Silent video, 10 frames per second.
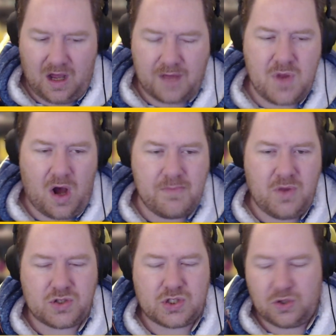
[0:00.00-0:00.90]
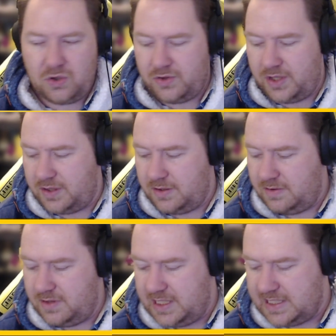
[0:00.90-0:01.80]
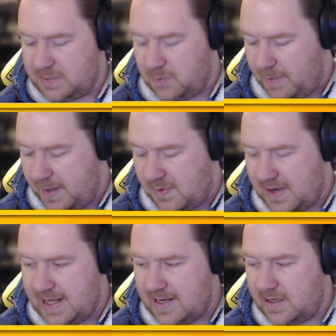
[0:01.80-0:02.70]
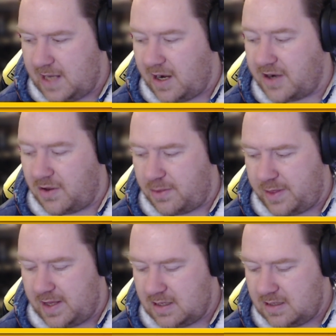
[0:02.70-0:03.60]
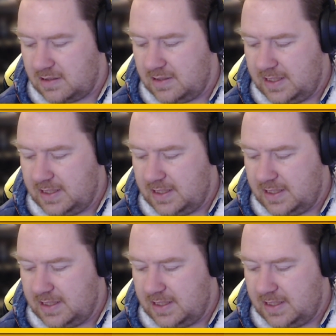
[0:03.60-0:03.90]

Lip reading: I'm not sure that this is what people needed, and I don't think